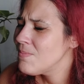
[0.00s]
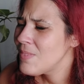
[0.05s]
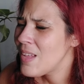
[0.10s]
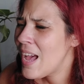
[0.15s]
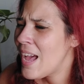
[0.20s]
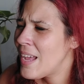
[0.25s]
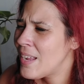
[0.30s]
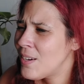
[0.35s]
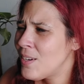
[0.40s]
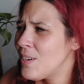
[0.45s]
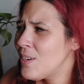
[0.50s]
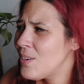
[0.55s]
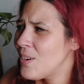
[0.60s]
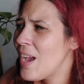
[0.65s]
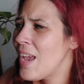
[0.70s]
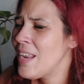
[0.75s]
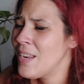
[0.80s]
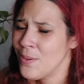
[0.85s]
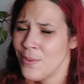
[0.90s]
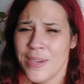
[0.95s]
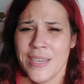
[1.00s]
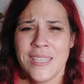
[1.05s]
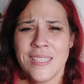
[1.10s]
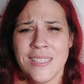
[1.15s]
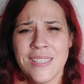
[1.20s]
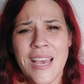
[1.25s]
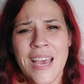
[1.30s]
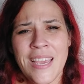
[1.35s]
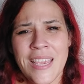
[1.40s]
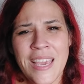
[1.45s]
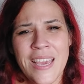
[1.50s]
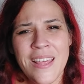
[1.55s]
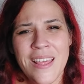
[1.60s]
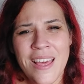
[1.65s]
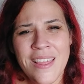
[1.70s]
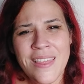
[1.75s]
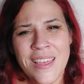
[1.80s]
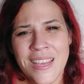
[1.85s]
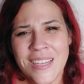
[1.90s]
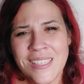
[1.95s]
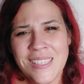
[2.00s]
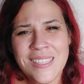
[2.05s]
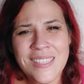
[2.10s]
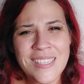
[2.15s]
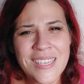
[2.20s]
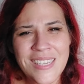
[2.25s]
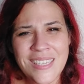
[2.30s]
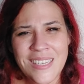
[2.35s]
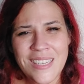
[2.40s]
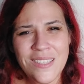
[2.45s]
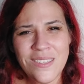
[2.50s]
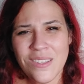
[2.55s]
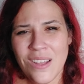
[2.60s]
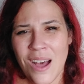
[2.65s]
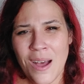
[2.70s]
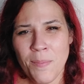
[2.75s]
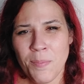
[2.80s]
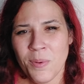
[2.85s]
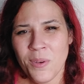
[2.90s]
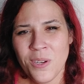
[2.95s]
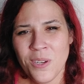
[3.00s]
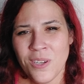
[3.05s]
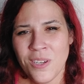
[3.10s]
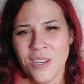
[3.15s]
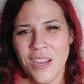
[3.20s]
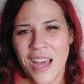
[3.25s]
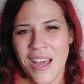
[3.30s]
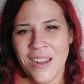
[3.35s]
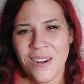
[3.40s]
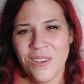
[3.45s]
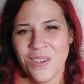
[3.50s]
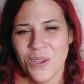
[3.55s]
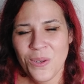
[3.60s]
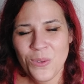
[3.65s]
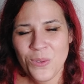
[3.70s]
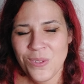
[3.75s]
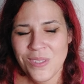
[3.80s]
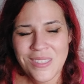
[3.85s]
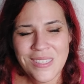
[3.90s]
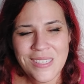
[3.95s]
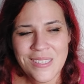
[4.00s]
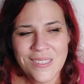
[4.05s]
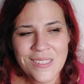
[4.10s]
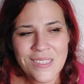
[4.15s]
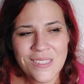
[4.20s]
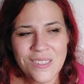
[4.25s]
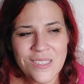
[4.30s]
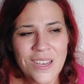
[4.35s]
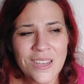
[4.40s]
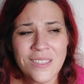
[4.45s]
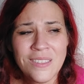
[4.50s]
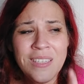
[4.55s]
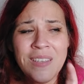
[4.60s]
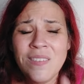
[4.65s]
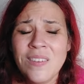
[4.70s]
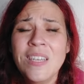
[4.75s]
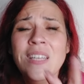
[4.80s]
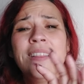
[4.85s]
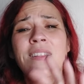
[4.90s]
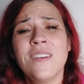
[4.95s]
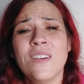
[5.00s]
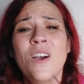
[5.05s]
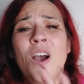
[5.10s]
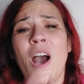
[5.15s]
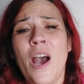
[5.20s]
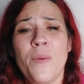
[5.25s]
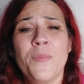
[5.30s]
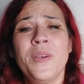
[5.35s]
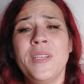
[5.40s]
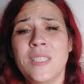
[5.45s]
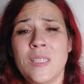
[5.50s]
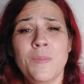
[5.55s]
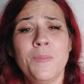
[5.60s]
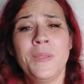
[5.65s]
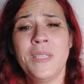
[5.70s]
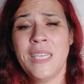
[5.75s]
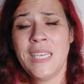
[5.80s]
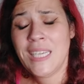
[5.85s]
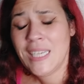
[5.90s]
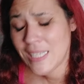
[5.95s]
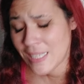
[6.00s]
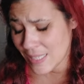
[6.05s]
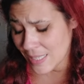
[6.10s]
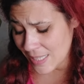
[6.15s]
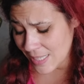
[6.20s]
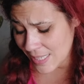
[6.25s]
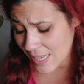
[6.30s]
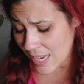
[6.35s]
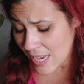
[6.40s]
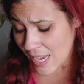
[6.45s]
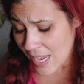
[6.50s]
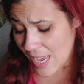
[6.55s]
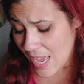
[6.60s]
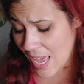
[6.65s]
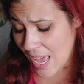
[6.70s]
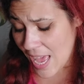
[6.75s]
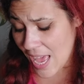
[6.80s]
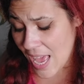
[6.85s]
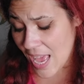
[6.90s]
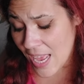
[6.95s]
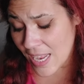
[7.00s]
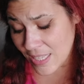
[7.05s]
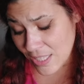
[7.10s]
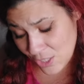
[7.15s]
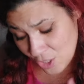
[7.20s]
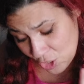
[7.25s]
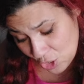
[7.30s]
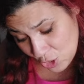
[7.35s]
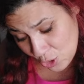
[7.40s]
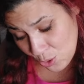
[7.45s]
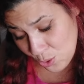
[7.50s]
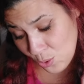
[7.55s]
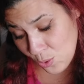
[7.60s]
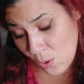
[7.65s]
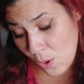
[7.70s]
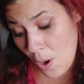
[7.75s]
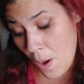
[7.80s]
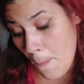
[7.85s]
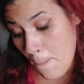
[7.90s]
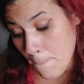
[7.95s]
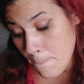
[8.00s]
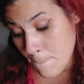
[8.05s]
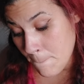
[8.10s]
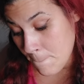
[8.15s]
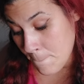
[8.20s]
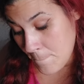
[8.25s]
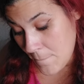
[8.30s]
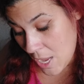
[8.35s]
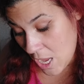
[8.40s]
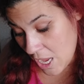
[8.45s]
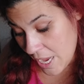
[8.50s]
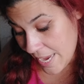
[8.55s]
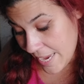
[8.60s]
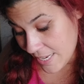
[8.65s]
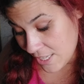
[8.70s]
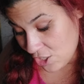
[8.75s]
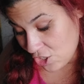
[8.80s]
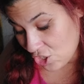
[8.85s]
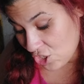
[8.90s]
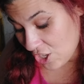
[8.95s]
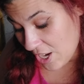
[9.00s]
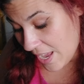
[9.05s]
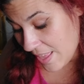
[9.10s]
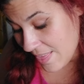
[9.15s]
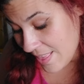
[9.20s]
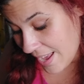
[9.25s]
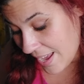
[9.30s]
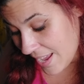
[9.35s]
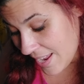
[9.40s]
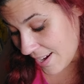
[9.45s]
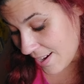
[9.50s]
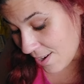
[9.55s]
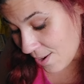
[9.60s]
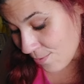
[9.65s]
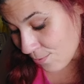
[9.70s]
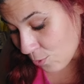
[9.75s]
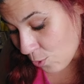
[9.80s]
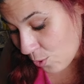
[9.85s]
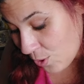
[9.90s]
I don't know. Anyways, I can't. I think it's Cyndi Lauper. I don't know who sings that song. Leave it in the comments, please. Too much. And then, of